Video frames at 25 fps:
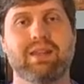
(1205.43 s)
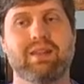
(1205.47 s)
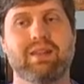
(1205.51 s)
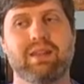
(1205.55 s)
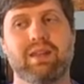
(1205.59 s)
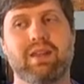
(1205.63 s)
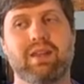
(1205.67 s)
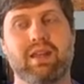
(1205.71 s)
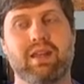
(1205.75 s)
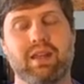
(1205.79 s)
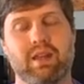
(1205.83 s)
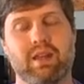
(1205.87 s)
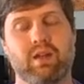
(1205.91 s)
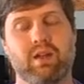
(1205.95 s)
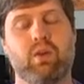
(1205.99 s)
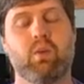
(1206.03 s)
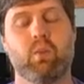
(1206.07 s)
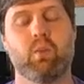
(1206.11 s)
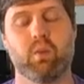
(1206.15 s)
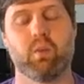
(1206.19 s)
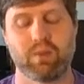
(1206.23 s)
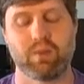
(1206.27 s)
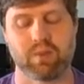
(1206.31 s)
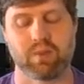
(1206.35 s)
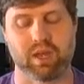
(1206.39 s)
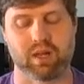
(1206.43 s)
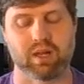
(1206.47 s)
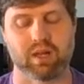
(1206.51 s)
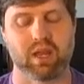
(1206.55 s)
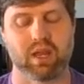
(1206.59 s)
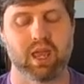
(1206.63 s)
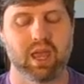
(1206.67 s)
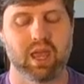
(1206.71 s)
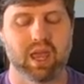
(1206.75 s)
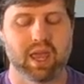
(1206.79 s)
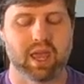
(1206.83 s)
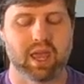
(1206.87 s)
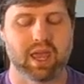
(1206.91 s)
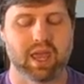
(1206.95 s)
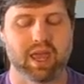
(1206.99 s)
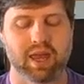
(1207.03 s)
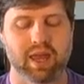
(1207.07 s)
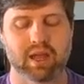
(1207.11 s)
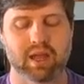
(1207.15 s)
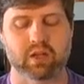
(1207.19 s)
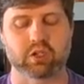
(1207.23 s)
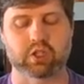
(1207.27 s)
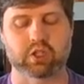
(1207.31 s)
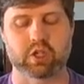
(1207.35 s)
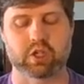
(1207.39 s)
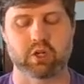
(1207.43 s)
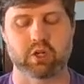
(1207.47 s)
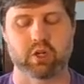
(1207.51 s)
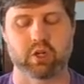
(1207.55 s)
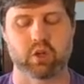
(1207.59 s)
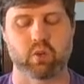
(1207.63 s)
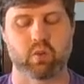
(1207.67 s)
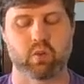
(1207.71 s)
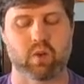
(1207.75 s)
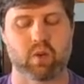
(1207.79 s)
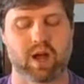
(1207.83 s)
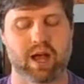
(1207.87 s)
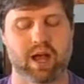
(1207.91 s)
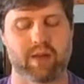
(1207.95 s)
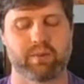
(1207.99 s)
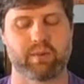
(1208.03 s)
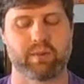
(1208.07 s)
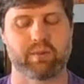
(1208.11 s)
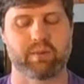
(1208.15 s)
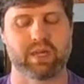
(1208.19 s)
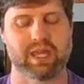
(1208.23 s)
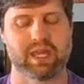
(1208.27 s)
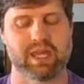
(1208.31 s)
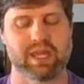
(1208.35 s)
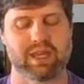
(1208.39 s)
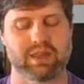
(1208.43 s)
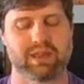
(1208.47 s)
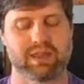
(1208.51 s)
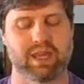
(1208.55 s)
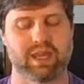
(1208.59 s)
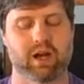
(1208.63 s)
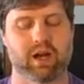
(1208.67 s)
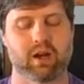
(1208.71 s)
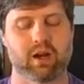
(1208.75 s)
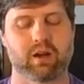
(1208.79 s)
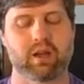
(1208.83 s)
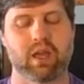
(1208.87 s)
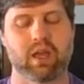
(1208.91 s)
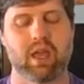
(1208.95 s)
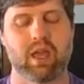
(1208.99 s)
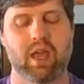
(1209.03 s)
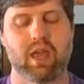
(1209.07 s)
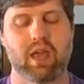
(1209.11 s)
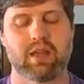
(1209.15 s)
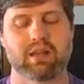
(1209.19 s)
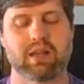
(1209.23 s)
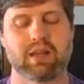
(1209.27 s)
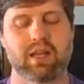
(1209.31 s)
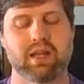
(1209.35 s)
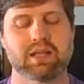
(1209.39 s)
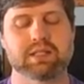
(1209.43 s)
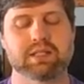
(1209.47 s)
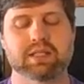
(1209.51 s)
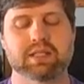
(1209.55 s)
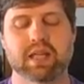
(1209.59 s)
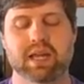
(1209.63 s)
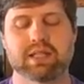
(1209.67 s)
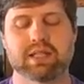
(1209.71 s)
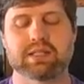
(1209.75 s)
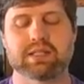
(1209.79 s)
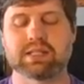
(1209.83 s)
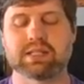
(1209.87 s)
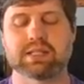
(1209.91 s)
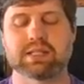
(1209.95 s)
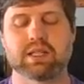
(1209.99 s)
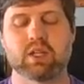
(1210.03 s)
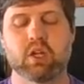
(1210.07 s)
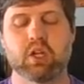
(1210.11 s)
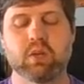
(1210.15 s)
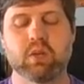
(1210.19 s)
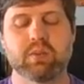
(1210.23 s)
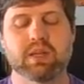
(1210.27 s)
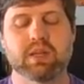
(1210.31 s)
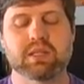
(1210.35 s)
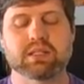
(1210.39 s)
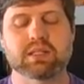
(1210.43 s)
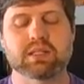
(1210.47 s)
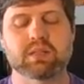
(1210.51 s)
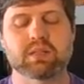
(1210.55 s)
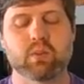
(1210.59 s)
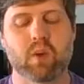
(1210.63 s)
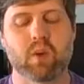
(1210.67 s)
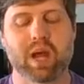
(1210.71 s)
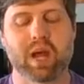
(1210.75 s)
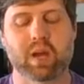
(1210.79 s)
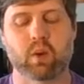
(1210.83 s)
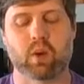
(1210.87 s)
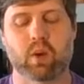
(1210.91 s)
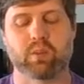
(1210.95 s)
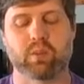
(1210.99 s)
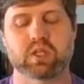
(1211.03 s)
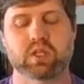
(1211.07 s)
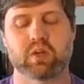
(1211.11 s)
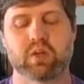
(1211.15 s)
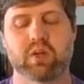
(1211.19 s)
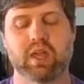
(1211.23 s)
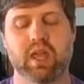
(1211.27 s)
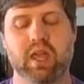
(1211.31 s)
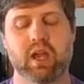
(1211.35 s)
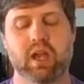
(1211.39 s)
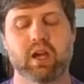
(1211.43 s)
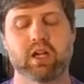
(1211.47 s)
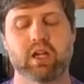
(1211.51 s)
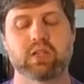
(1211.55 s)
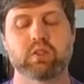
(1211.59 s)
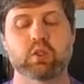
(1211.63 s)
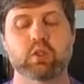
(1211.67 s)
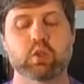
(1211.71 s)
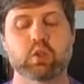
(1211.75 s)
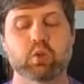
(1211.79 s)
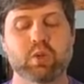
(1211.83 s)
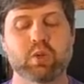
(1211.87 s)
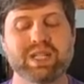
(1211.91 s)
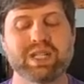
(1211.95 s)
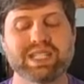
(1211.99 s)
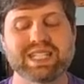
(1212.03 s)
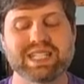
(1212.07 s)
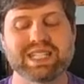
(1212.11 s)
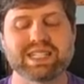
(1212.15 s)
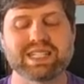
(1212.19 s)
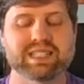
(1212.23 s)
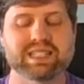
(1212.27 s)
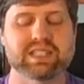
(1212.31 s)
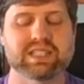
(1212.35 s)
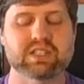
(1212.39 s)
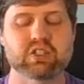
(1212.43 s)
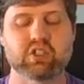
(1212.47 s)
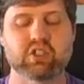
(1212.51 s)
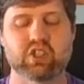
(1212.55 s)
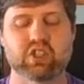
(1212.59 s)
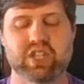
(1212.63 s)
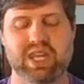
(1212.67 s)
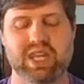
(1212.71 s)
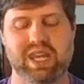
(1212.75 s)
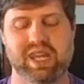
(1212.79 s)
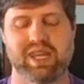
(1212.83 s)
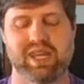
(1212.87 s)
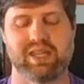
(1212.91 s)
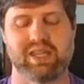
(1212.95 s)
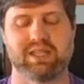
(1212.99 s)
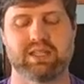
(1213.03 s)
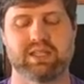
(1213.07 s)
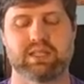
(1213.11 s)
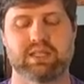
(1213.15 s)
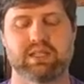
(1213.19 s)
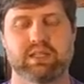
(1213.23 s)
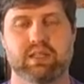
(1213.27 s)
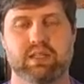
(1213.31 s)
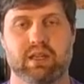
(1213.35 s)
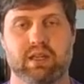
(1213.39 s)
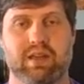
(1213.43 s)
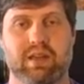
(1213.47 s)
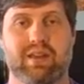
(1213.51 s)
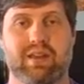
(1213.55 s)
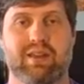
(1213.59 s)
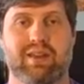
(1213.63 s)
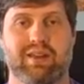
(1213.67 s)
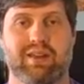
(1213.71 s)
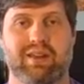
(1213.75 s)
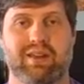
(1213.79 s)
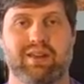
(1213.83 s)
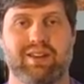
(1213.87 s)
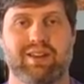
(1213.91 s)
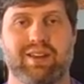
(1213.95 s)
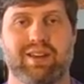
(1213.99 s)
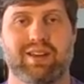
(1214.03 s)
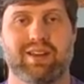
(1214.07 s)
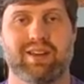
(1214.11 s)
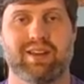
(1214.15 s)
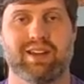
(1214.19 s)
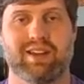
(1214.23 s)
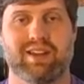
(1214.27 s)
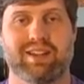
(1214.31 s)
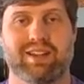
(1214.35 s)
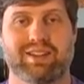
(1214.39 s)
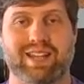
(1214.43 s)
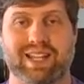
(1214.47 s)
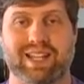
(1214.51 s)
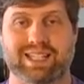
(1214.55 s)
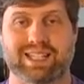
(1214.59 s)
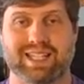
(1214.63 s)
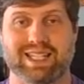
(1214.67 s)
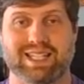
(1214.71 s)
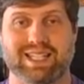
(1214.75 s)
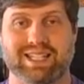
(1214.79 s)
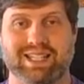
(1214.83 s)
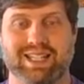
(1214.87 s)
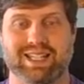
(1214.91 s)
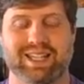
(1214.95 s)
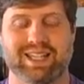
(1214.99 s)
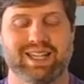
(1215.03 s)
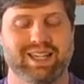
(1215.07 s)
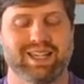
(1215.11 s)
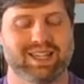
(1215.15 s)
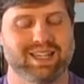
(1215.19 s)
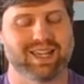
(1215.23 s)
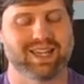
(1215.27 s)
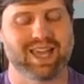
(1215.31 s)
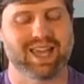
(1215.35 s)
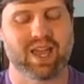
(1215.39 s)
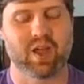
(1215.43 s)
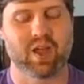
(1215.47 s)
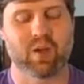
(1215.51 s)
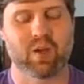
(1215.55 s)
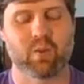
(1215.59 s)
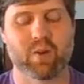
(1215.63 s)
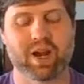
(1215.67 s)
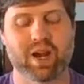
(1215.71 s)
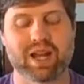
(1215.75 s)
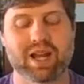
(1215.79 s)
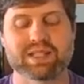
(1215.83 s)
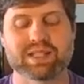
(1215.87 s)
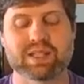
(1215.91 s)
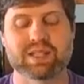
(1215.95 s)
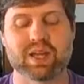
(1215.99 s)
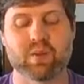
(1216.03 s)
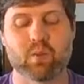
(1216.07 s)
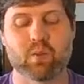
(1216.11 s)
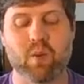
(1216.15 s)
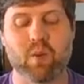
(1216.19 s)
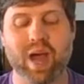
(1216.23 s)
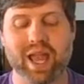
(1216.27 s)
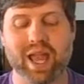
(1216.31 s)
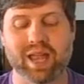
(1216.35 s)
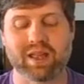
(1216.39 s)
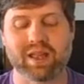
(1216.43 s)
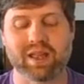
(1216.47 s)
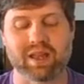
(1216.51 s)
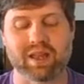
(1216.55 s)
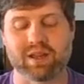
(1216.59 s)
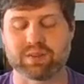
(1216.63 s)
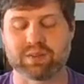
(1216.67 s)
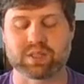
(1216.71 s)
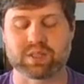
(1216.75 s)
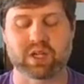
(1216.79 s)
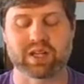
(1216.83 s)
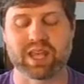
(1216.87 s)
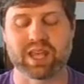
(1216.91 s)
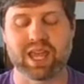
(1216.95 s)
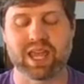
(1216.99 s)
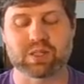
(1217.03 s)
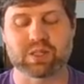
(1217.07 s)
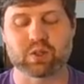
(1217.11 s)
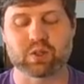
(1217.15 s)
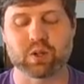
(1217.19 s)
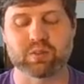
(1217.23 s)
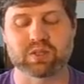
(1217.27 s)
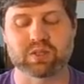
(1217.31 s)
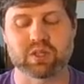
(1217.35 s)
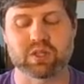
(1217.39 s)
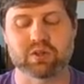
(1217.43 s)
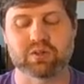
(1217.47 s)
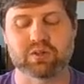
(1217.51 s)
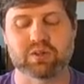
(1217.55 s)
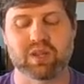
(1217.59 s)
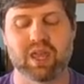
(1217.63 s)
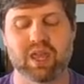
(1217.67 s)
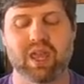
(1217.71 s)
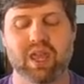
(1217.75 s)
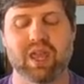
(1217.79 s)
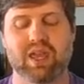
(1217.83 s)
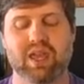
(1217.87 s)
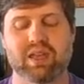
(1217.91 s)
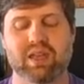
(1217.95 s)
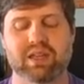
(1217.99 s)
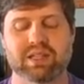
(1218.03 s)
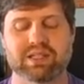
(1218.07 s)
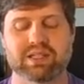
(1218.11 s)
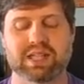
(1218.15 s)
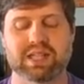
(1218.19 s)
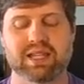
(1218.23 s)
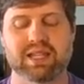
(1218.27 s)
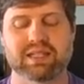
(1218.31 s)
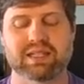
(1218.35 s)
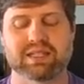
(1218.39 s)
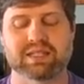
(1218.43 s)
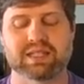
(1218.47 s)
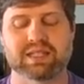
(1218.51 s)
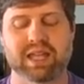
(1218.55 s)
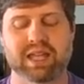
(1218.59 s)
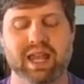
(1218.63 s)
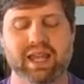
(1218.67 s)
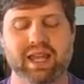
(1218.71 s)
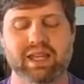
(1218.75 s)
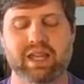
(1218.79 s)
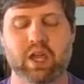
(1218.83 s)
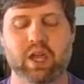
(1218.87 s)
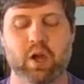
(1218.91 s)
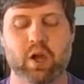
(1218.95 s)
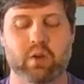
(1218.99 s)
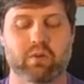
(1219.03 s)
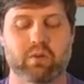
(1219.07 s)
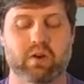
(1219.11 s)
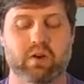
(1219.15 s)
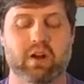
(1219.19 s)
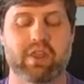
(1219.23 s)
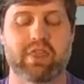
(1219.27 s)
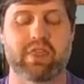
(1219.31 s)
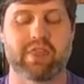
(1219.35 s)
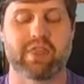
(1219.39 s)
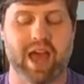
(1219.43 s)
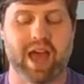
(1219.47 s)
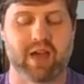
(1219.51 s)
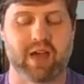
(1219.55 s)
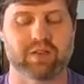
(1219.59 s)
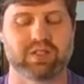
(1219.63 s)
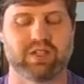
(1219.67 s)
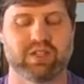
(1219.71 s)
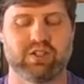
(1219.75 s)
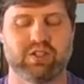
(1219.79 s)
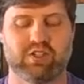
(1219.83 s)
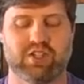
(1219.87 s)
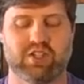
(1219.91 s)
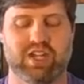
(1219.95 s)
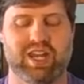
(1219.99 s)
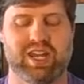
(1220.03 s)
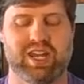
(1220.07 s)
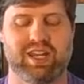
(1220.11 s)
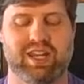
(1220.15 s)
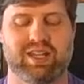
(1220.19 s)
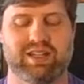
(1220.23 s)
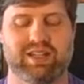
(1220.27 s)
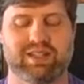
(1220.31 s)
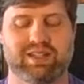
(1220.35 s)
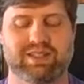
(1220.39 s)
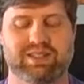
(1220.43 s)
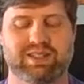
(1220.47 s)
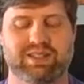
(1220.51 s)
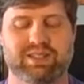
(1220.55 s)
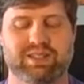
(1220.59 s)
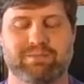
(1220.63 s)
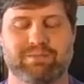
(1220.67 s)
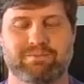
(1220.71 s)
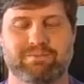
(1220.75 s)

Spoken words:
than in women, and I'll show you why when we get there. The next slide says in humans, the Y chromosome carries 26 genes. That's it. Whereas the X chromosome contains slightly over 1,000 genes.